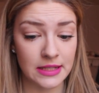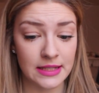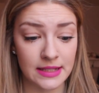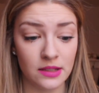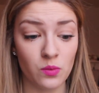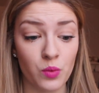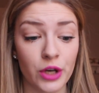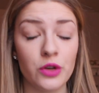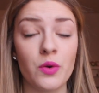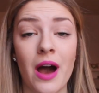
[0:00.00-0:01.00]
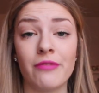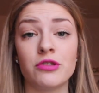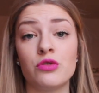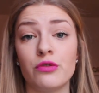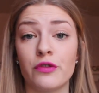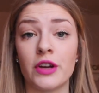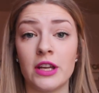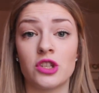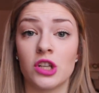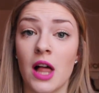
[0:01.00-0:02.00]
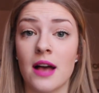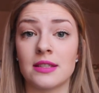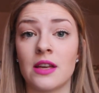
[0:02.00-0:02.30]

to see what you have to do for each class.